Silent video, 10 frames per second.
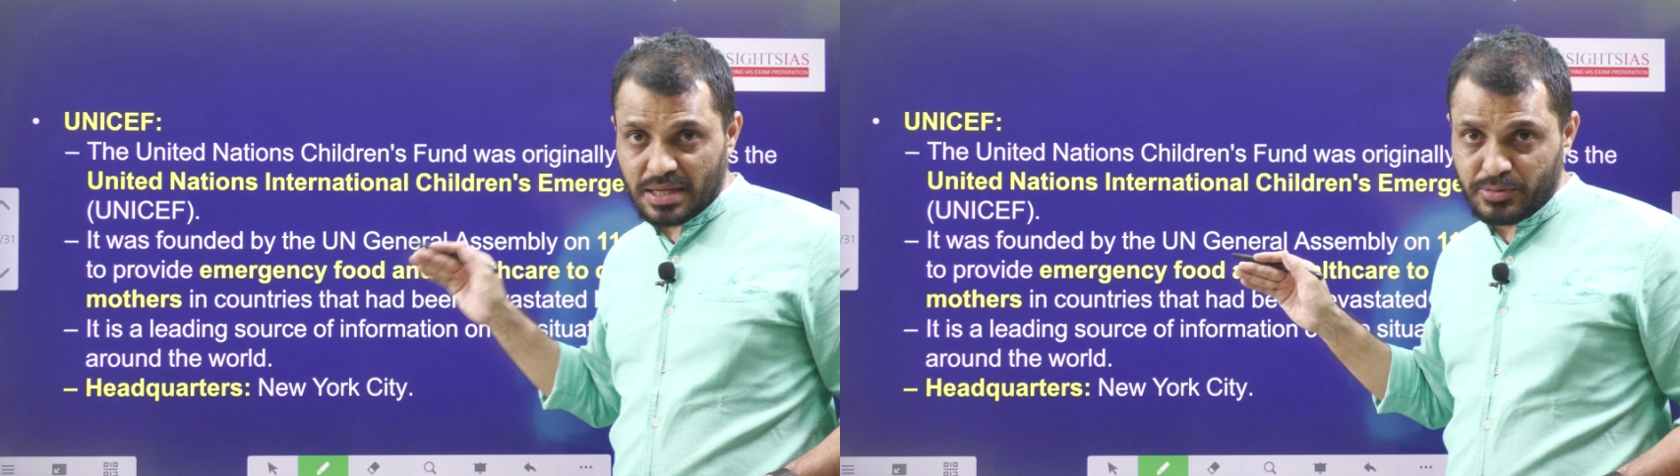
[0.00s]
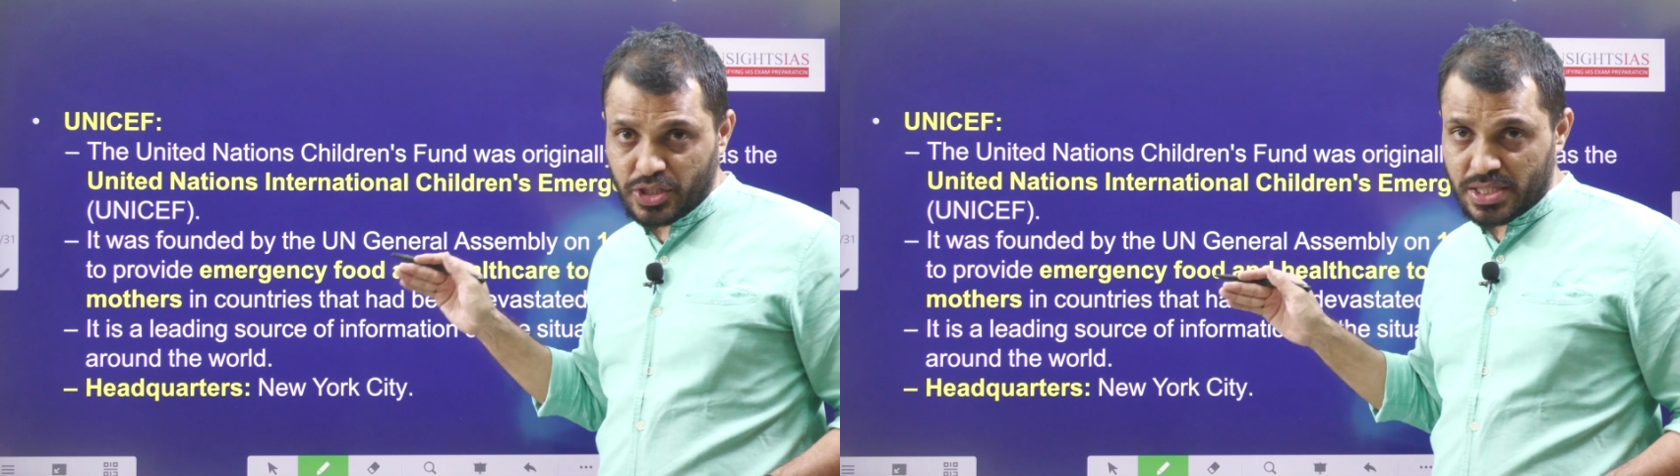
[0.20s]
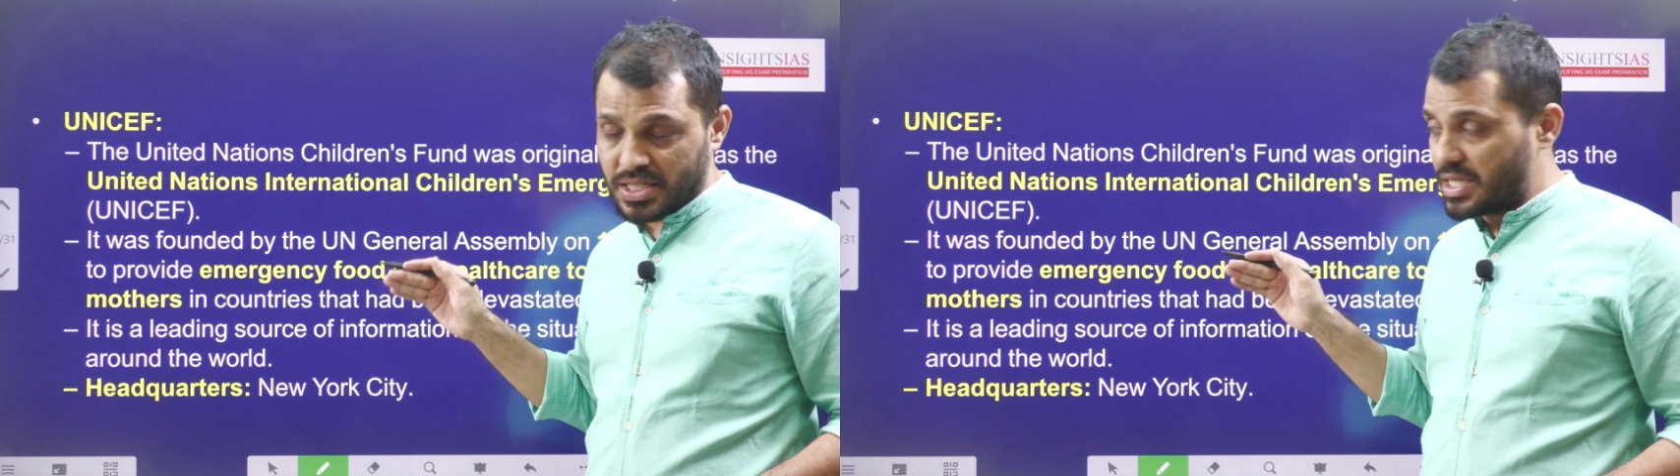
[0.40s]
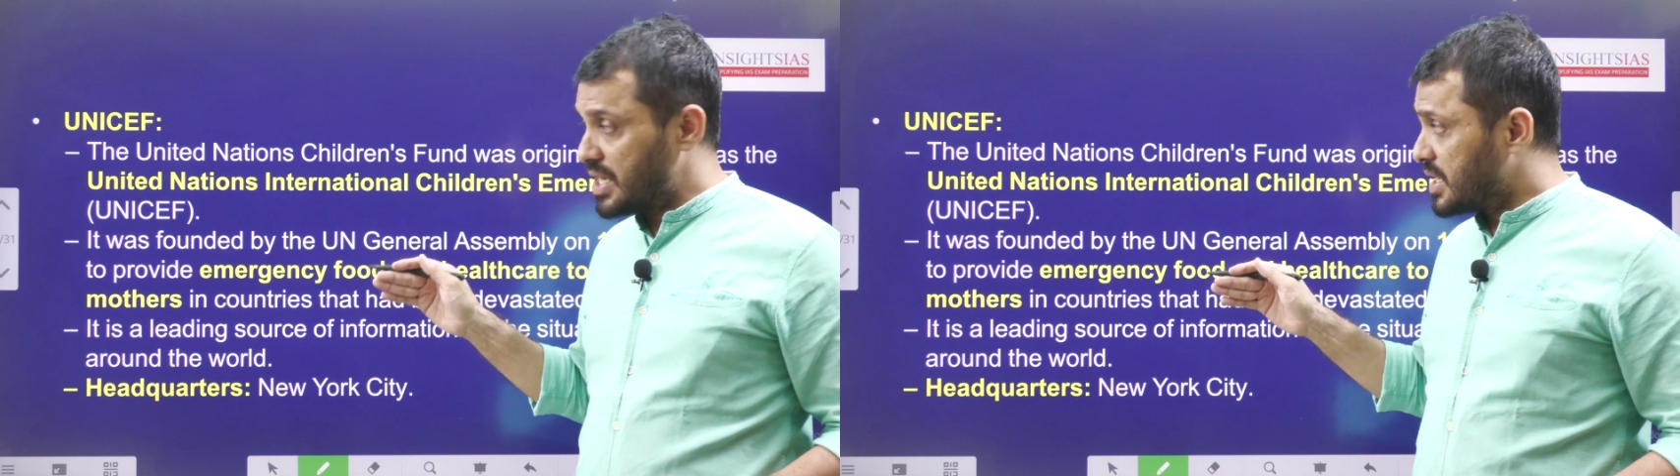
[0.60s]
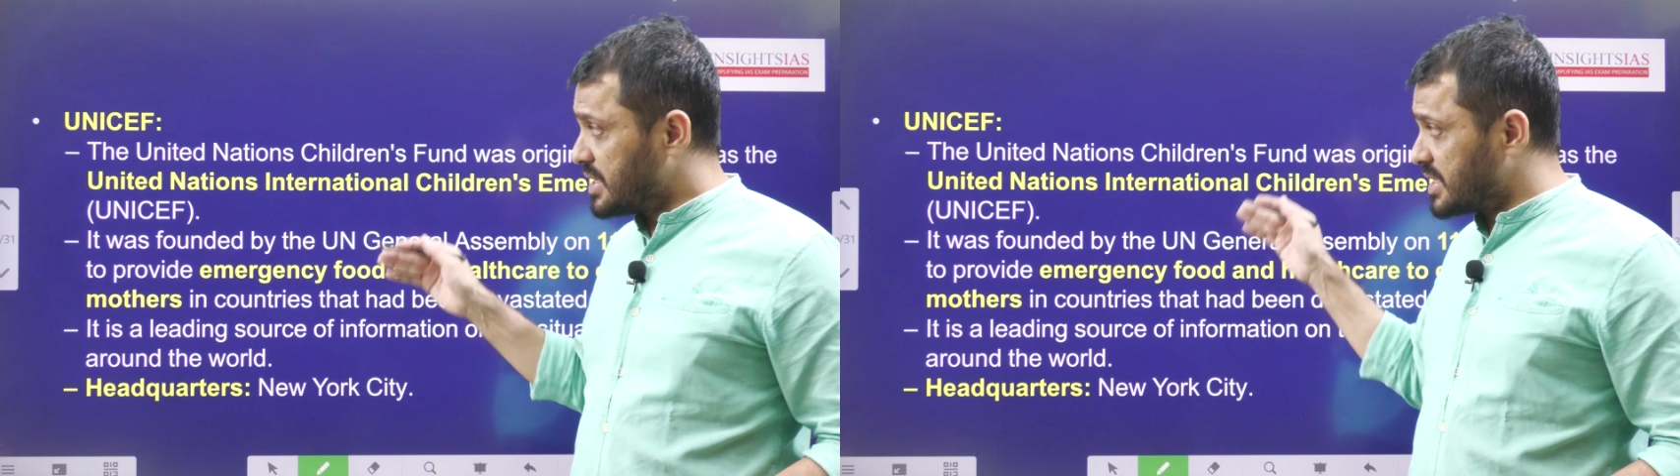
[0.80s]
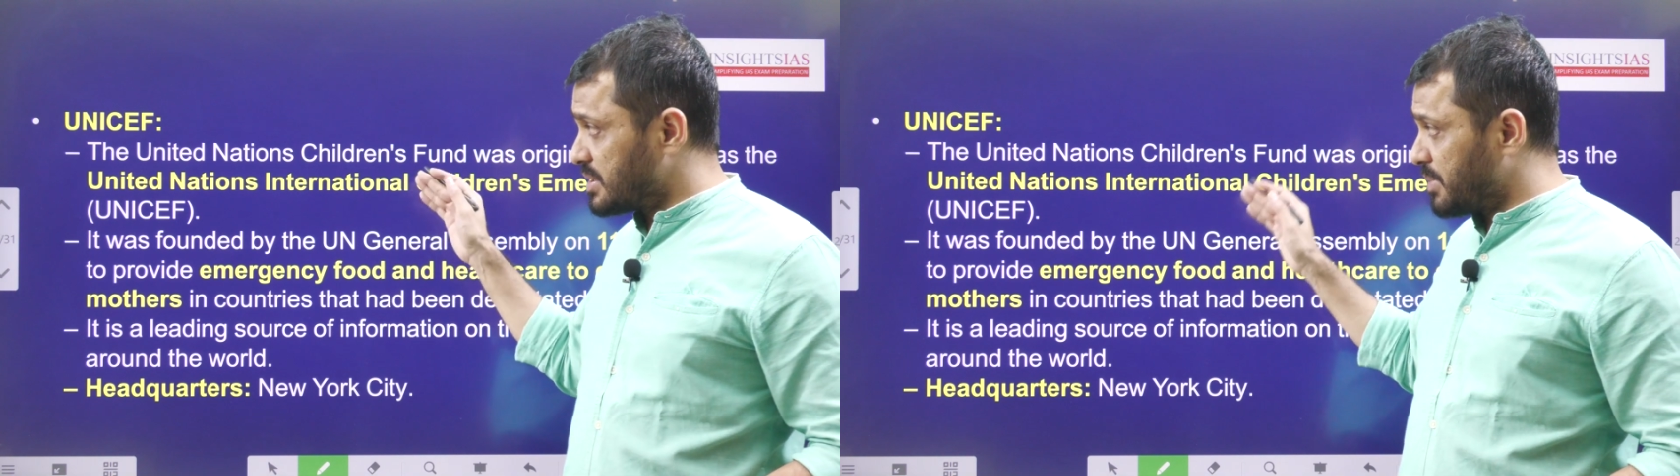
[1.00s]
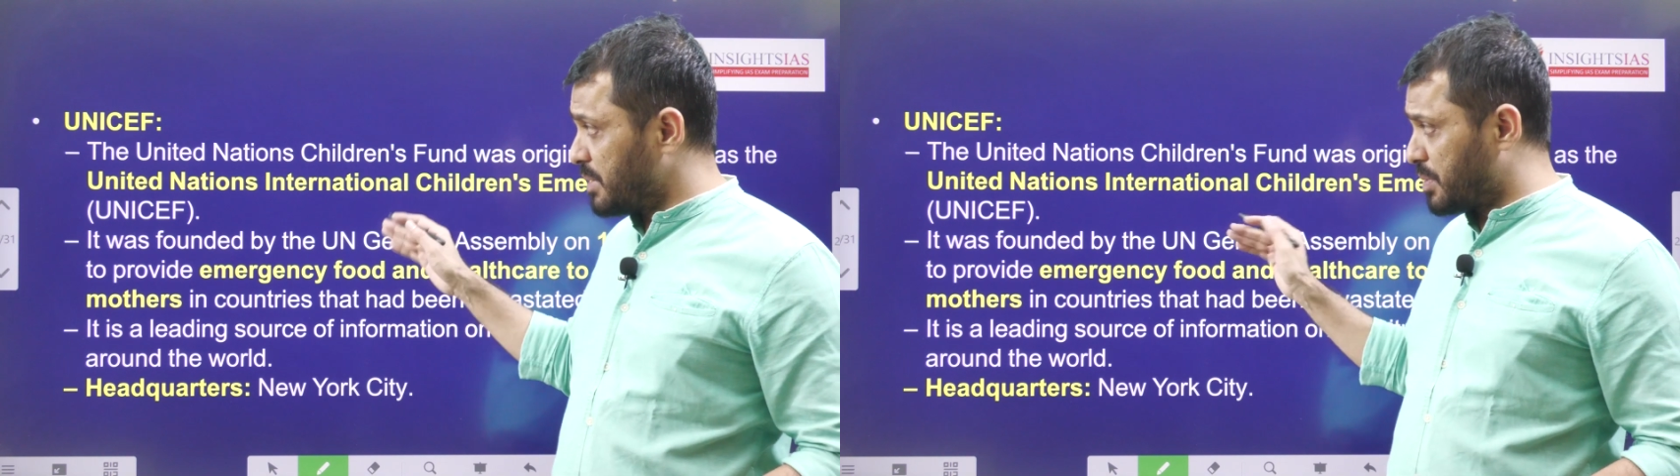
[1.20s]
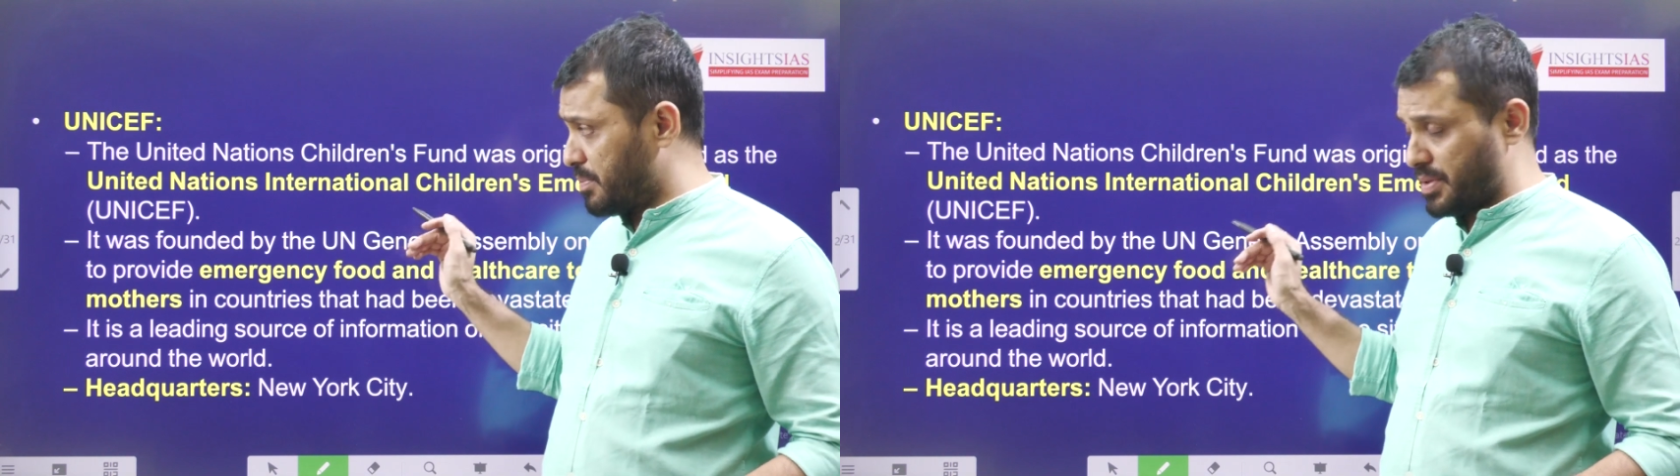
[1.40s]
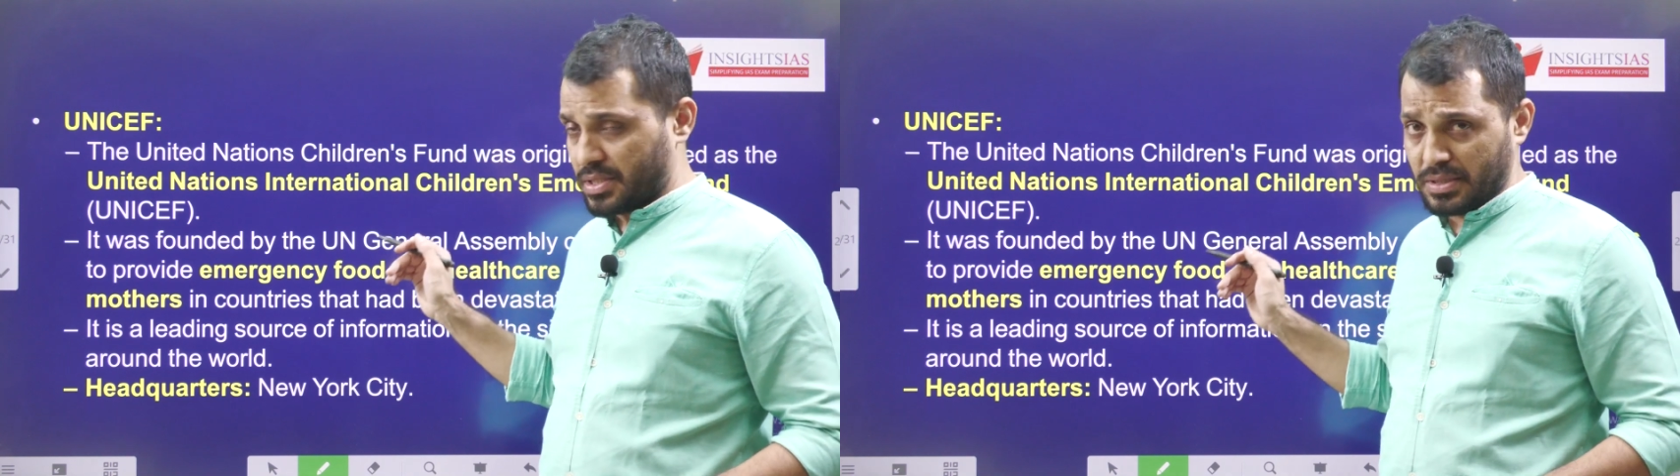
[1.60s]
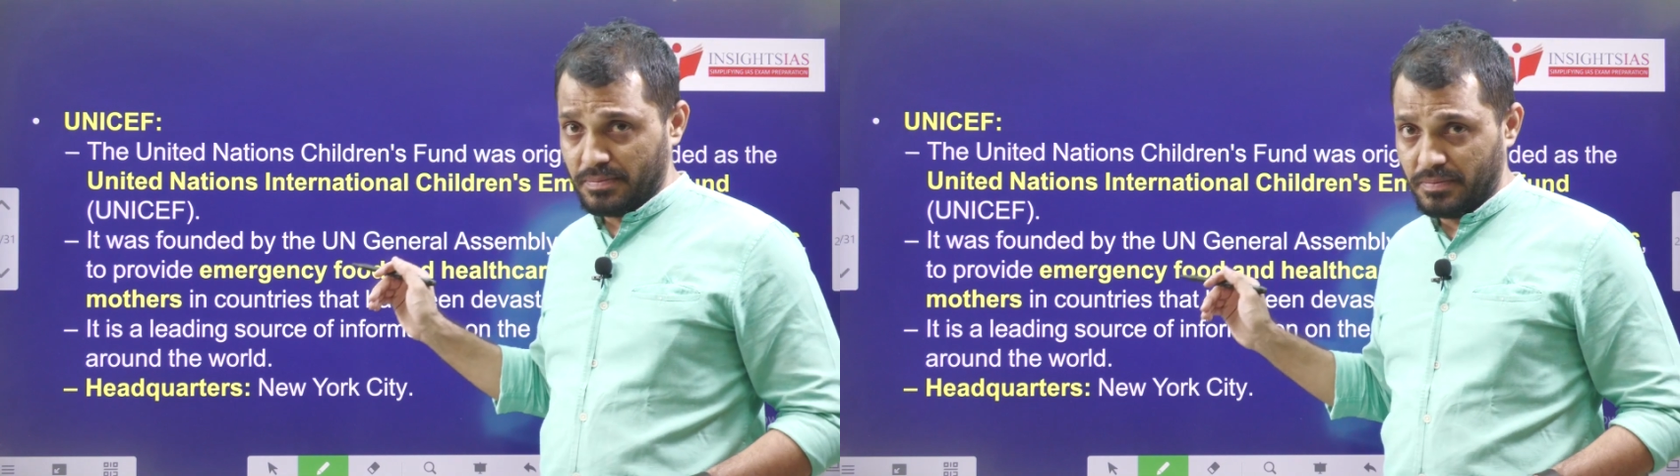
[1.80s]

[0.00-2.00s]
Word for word: emissions. That is the main purpose.